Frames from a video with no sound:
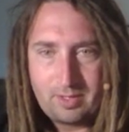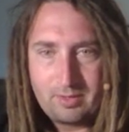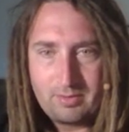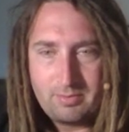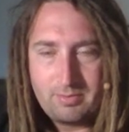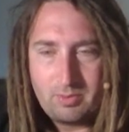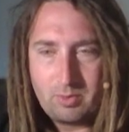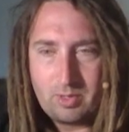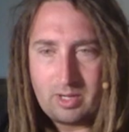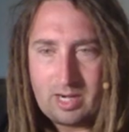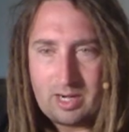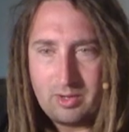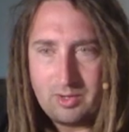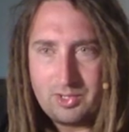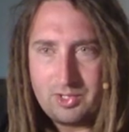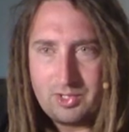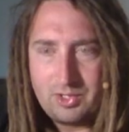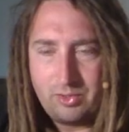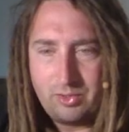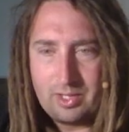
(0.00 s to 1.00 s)
4 hour
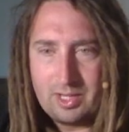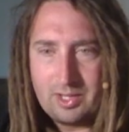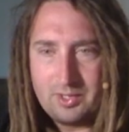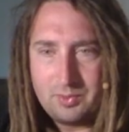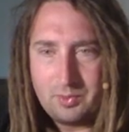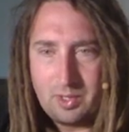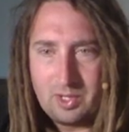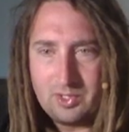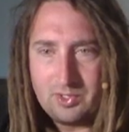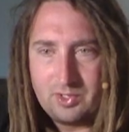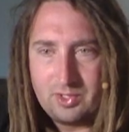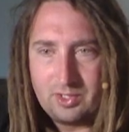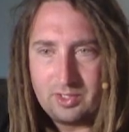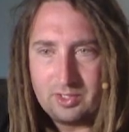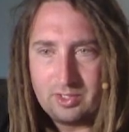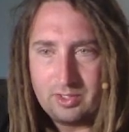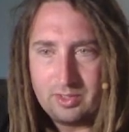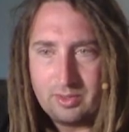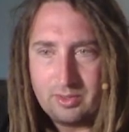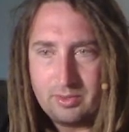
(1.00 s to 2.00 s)
still has ways to
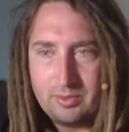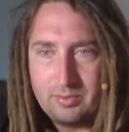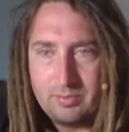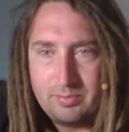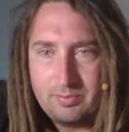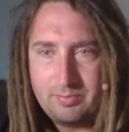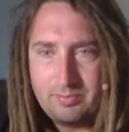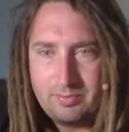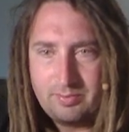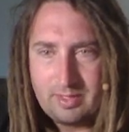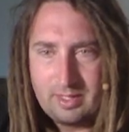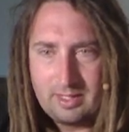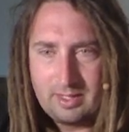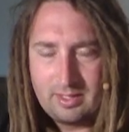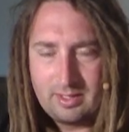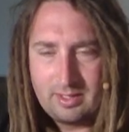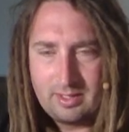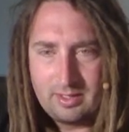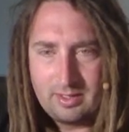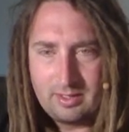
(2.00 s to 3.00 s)
go.
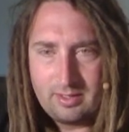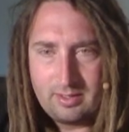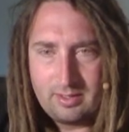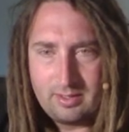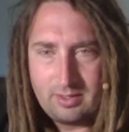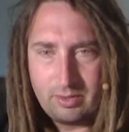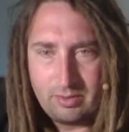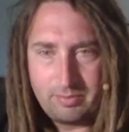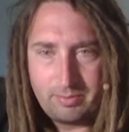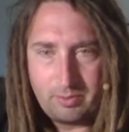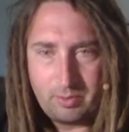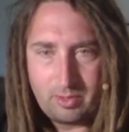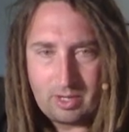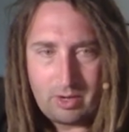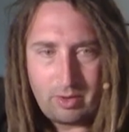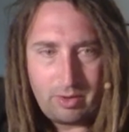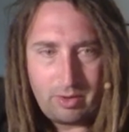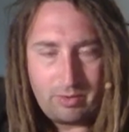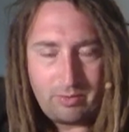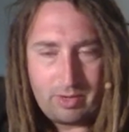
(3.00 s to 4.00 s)
Though the 4
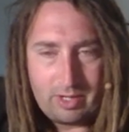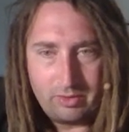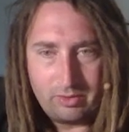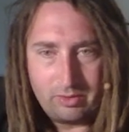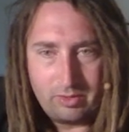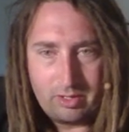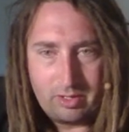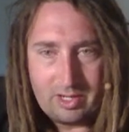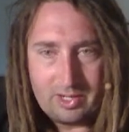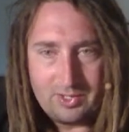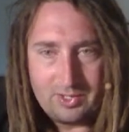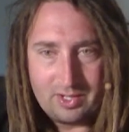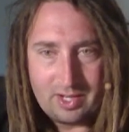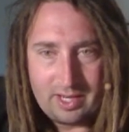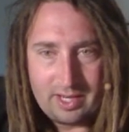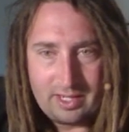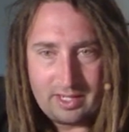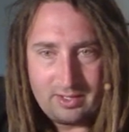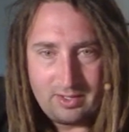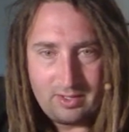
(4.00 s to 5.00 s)
hour regular
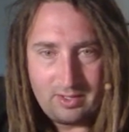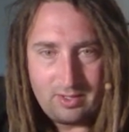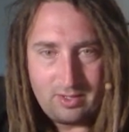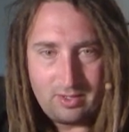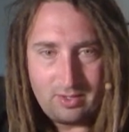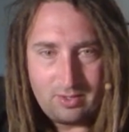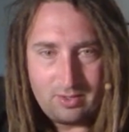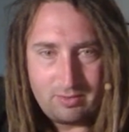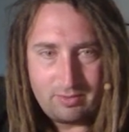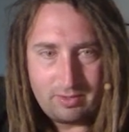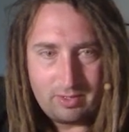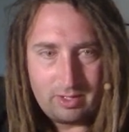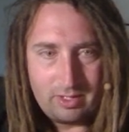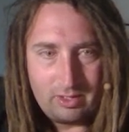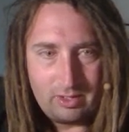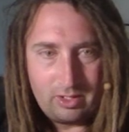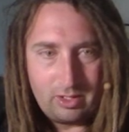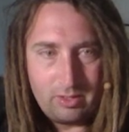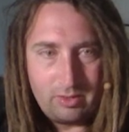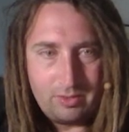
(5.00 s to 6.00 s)
RSI is very
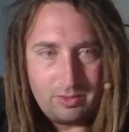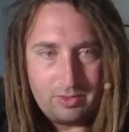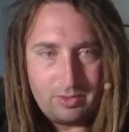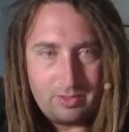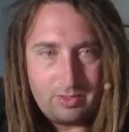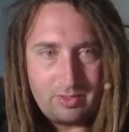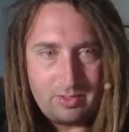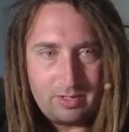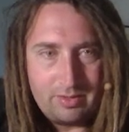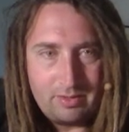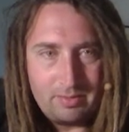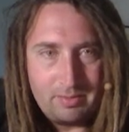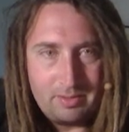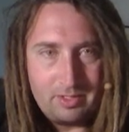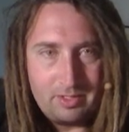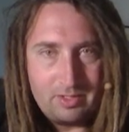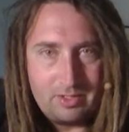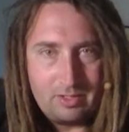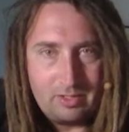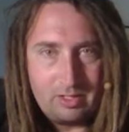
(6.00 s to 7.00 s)
low. It hasn't been
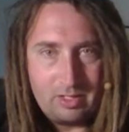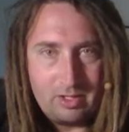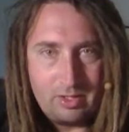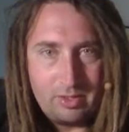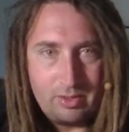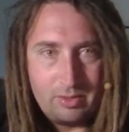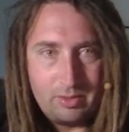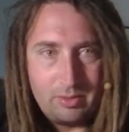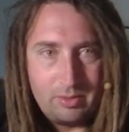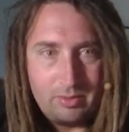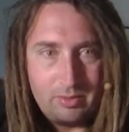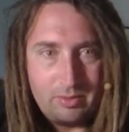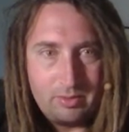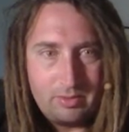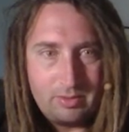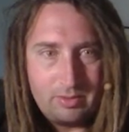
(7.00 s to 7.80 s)
this low